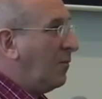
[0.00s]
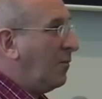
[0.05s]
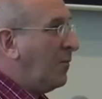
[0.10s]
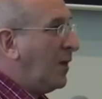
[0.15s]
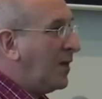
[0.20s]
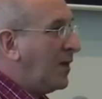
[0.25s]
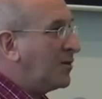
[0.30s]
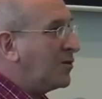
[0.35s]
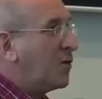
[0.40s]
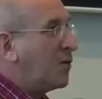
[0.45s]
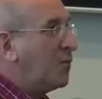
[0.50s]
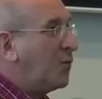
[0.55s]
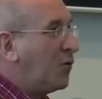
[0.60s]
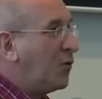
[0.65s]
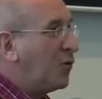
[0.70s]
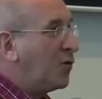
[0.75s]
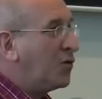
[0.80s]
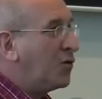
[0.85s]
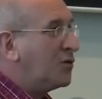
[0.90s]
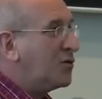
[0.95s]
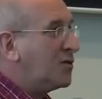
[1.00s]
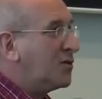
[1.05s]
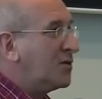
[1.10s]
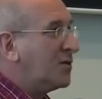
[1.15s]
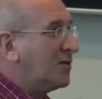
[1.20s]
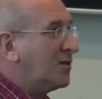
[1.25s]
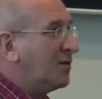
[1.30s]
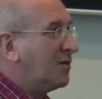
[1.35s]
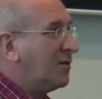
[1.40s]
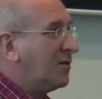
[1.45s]
makes
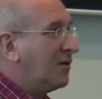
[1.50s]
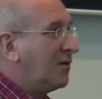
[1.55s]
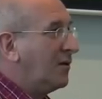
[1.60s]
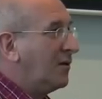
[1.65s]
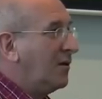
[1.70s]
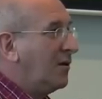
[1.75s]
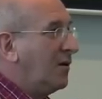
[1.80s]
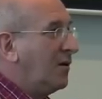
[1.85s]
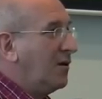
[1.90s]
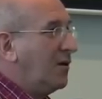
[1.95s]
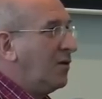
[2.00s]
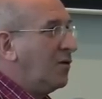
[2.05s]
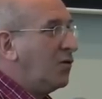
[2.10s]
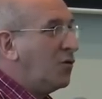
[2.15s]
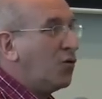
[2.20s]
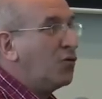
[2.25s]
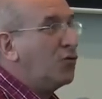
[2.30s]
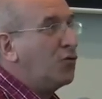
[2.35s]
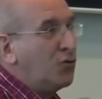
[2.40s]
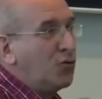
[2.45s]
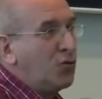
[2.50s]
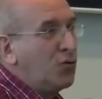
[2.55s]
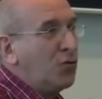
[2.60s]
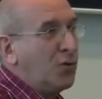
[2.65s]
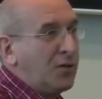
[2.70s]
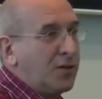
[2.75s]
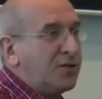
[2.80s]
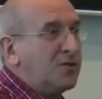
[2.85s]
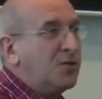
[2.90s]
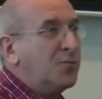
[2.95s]
computers not do
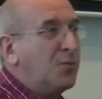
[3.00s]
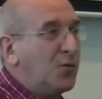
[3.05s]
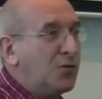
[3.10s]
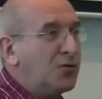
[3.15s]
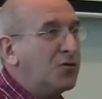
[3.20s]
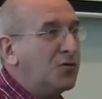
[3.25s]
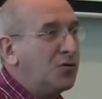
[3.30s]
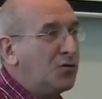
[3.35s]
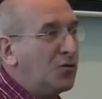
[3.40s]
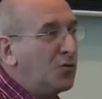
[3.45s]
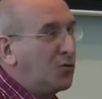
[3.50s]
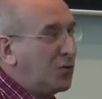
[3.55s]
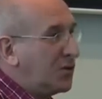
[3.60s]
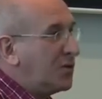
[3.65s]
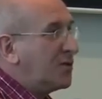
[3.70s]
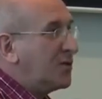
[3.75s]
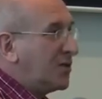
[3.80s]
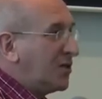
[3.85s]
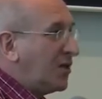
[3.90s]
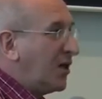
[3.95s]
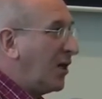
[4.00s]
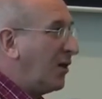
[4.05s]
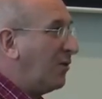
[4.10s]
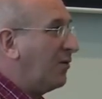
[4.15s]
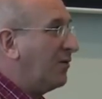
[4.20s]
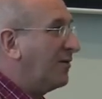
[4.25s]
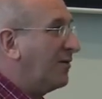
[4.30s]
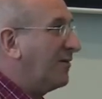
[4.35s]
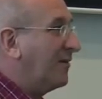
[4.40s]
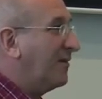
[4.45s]
what they're supposed to do, which is share,
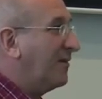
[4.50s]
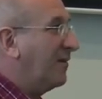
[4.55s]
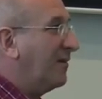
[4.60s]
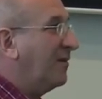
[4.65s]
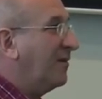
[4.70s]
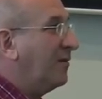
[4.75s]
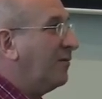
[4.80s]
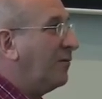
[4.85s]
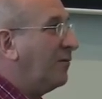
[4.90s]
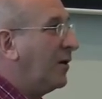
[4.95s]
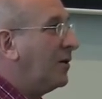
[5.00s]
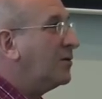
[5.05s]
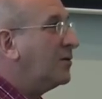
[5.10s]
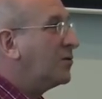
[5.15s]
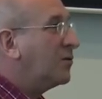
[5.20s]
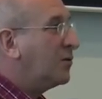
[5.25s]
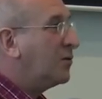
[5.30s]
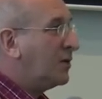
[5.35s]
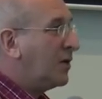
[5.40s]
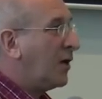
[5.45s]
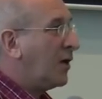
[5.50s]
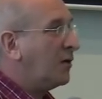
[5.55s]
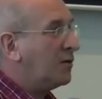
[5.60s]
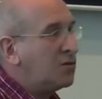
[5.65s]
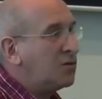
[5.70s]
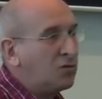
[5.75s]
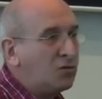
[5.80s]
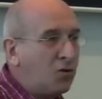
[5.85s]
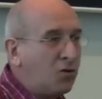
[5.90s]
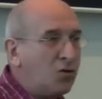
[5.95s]
right?
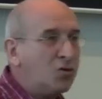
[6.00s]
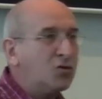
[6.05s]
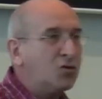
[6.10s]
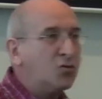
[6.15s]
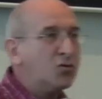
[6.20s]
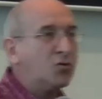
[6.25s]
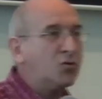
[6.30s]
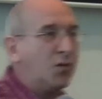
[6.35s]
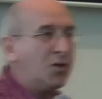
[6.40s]
So those two